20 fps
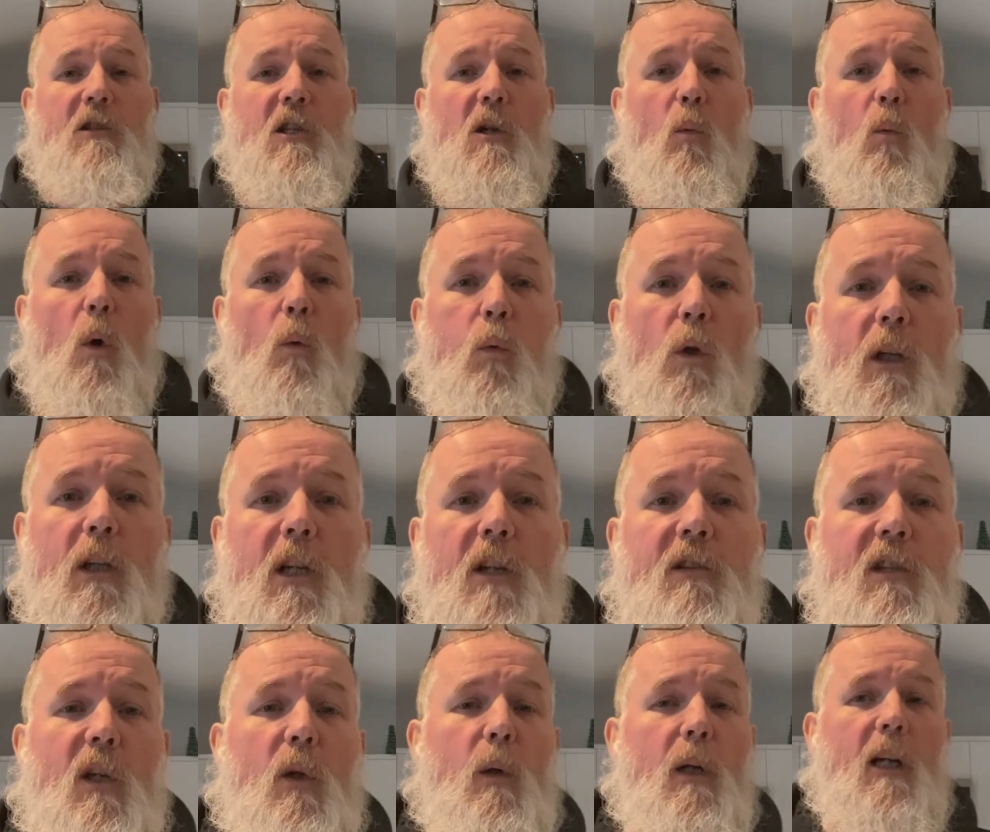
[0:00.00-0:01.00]
So what we're going to
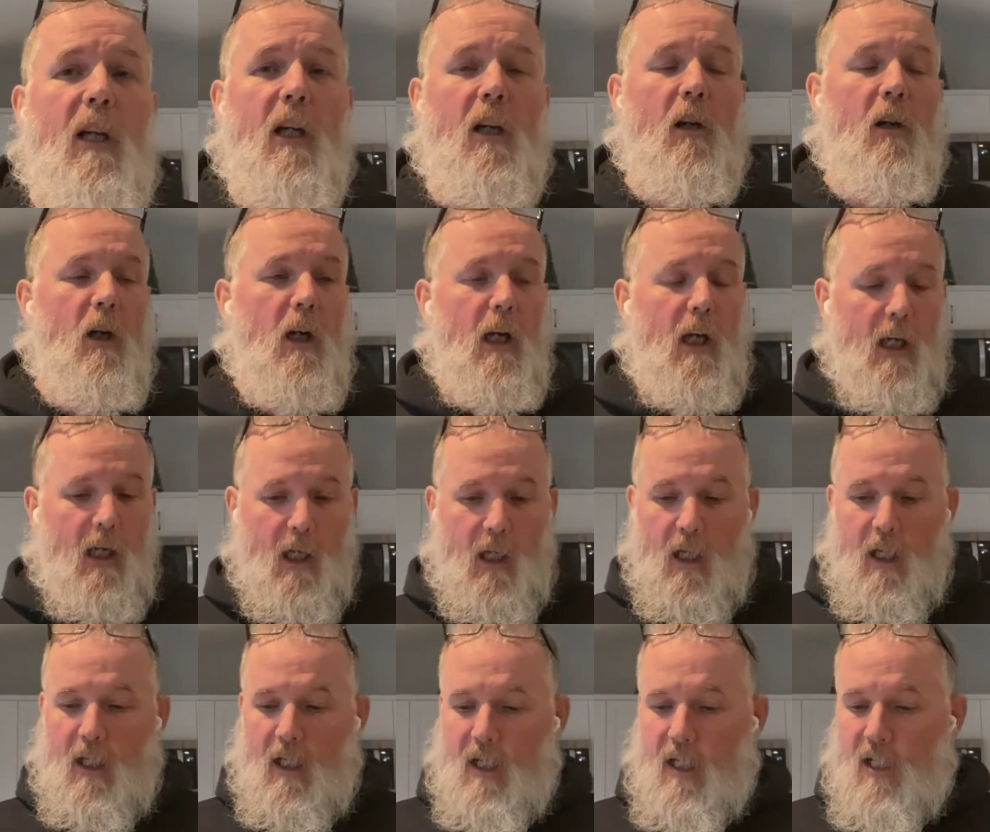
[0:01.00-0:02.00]
do here
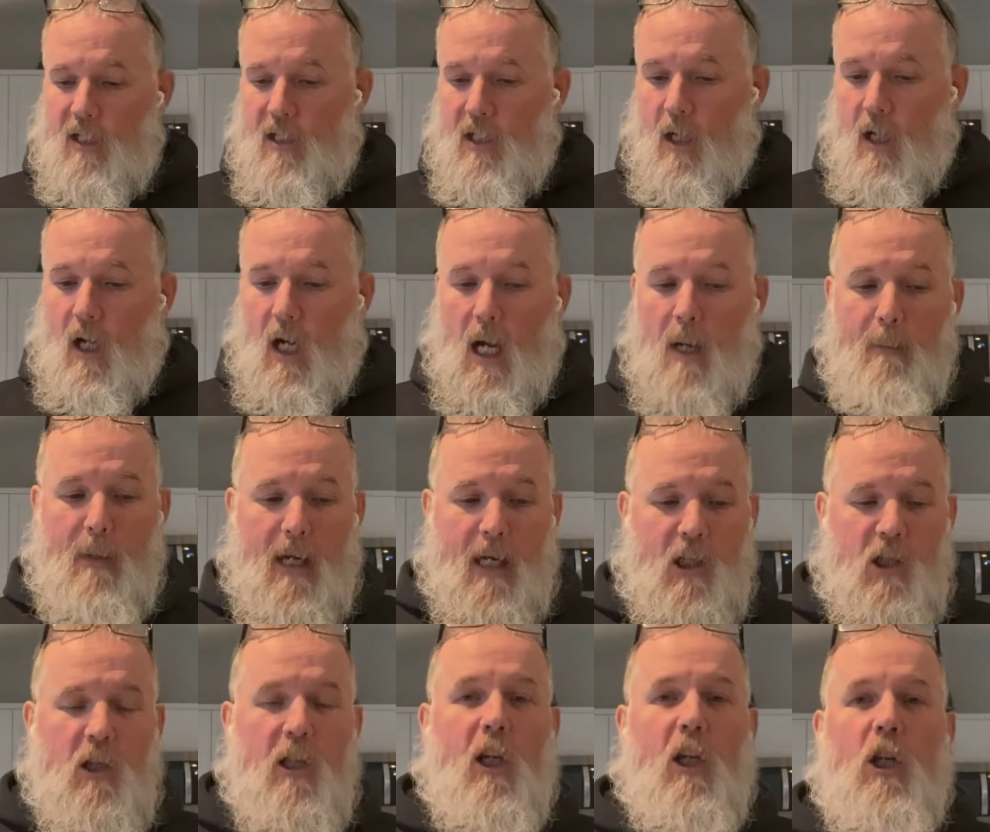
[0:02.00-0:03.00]
is I'm
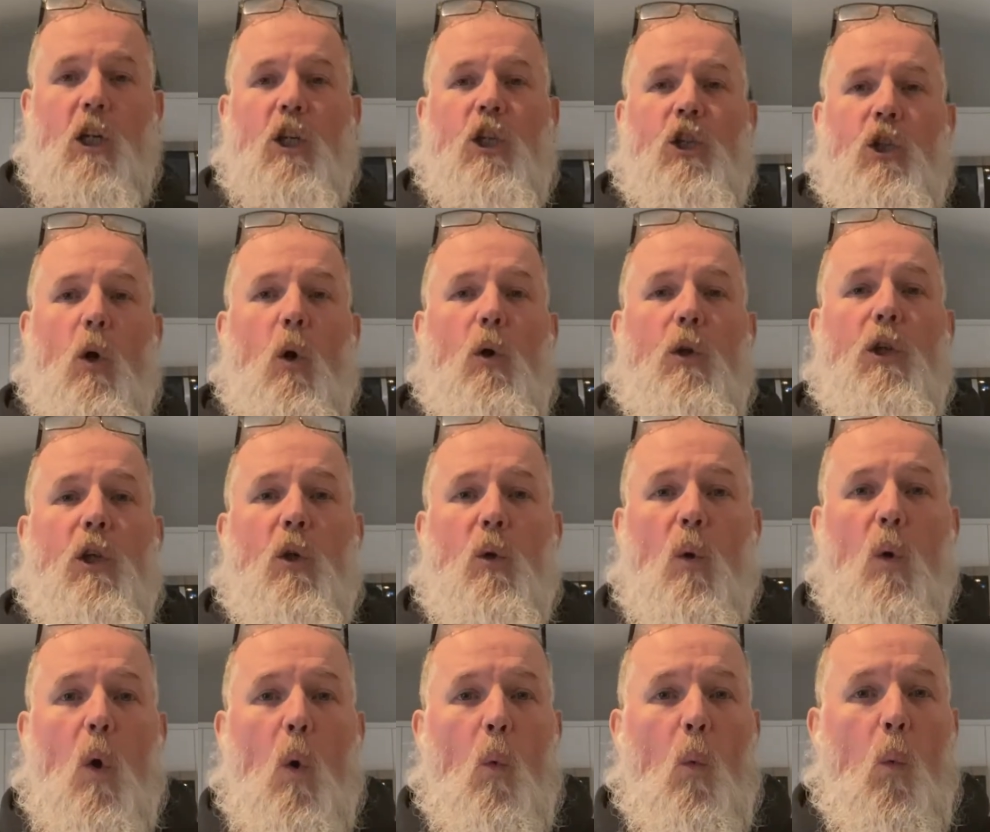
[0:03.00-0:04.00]
actually going to show you
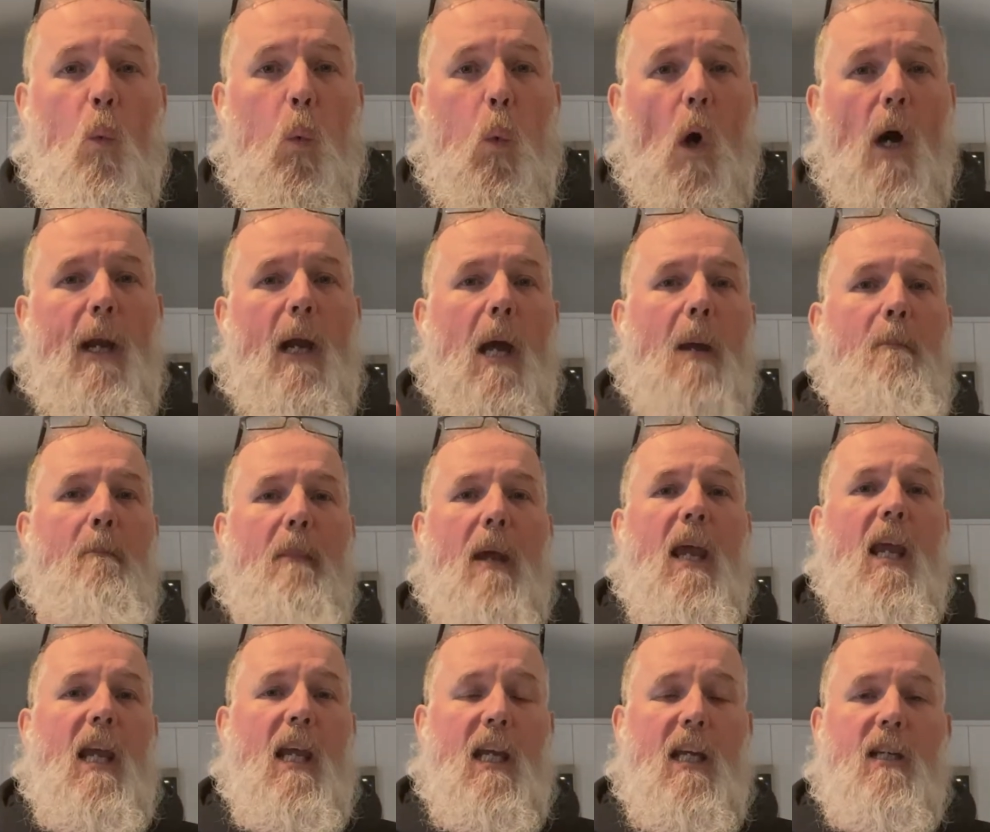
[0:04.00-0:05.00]
what I
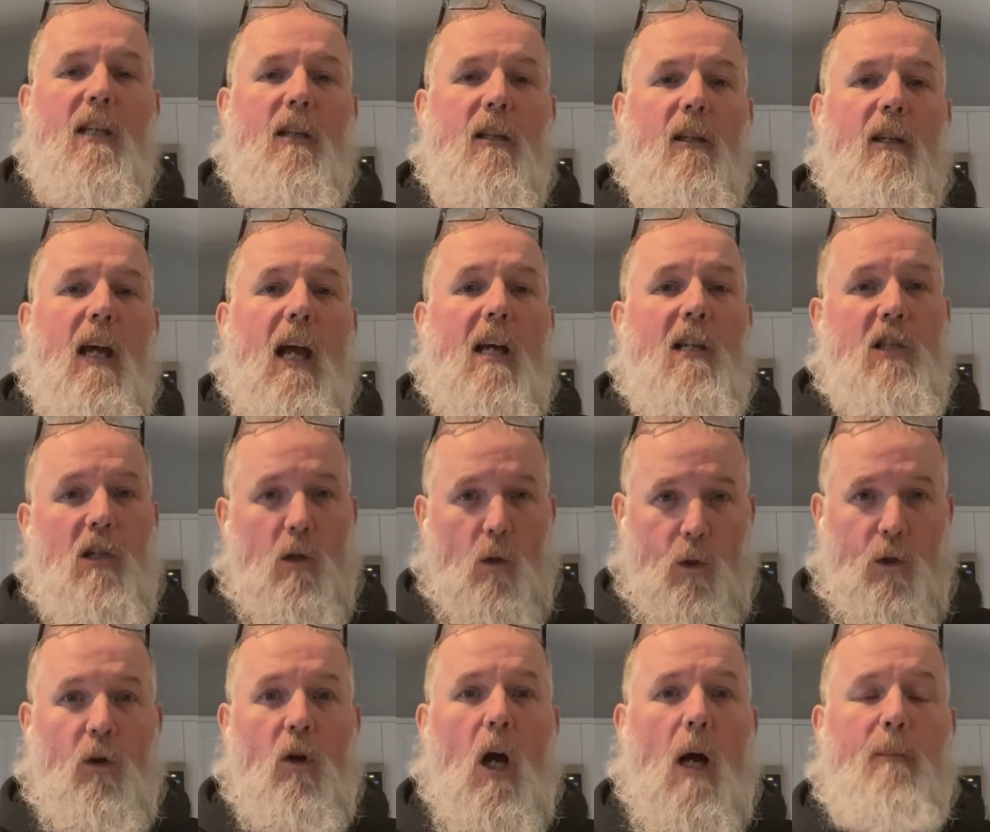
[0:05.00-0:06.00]
made as an
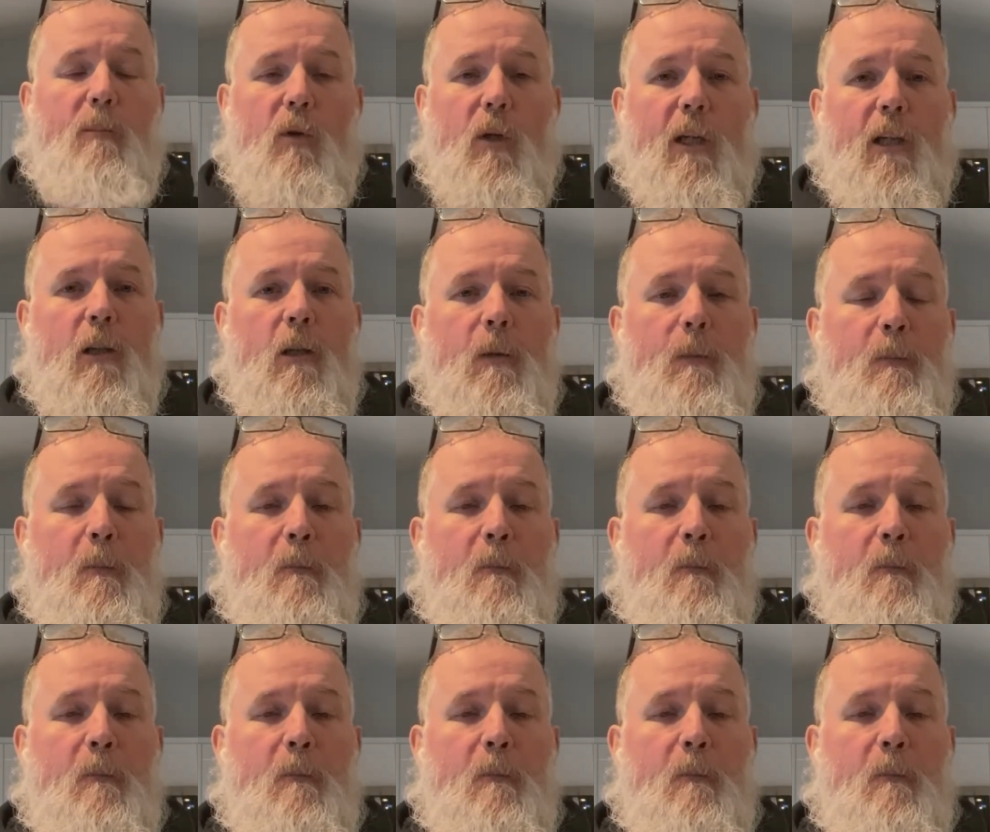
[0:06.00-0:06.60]
owner operator